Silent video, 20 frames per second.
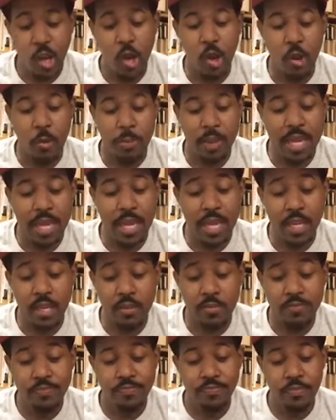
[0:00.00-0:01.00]
Oh man,
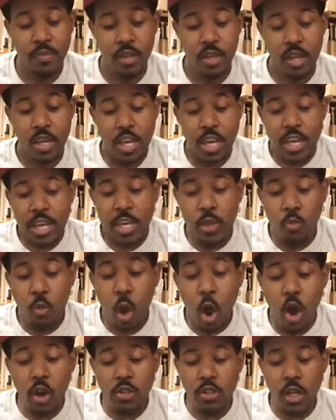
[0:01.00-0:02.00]
He
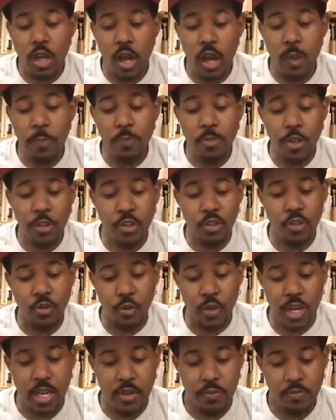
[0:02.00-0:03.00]
walked up the
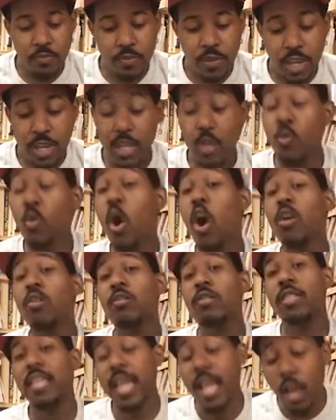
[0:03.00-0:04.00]
street and he
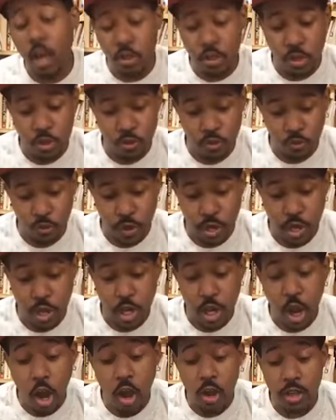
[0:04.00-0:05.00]
walked down the
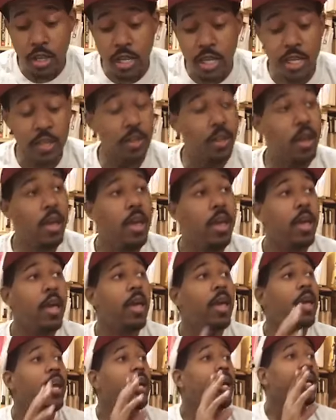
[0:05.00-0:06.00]
street calling,
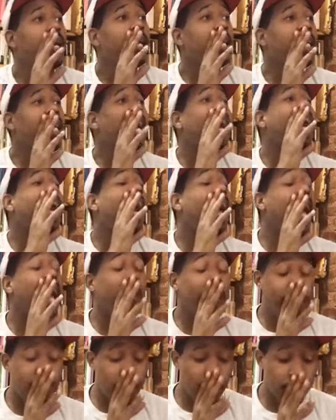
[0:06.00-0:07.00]

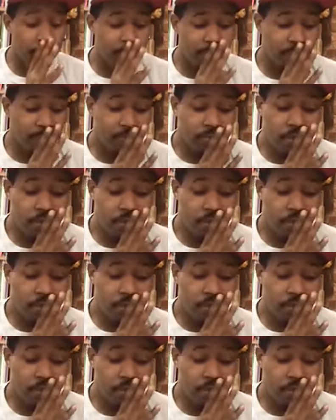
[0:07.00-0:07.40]
"Caps!